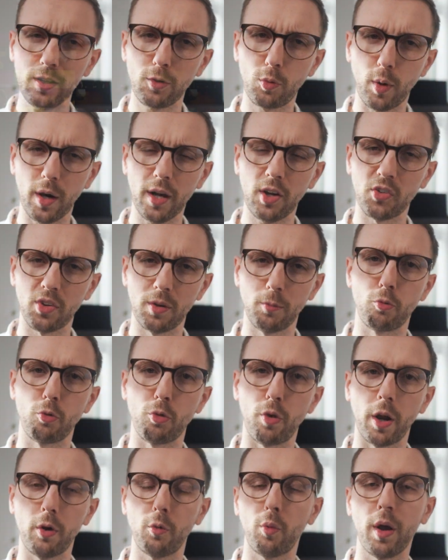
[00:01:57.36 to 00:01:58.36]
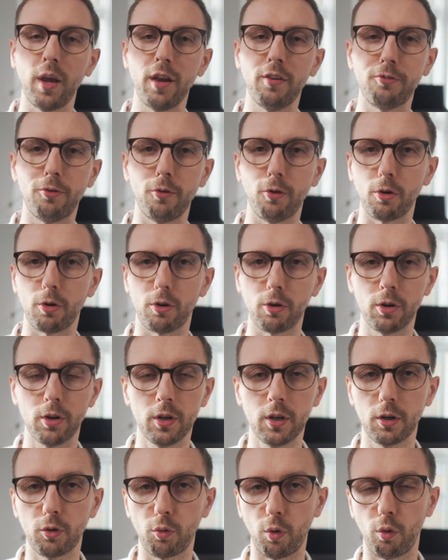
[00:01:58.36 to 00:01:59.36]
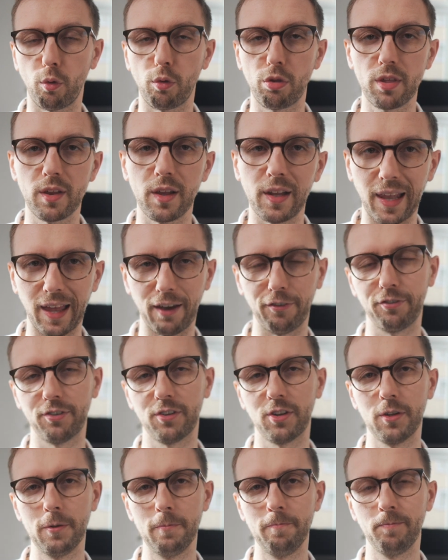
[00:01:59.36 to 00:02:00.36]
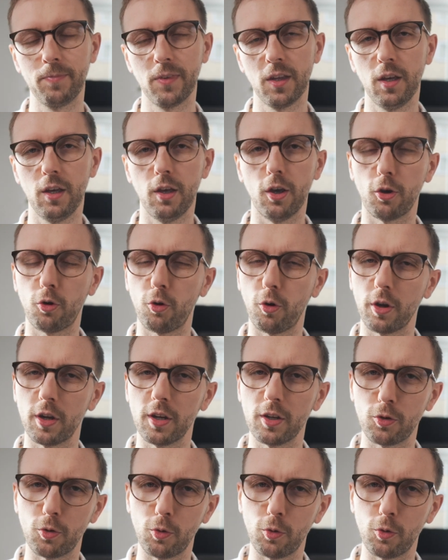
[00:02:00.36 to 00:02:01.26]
quite some runway for growth left. According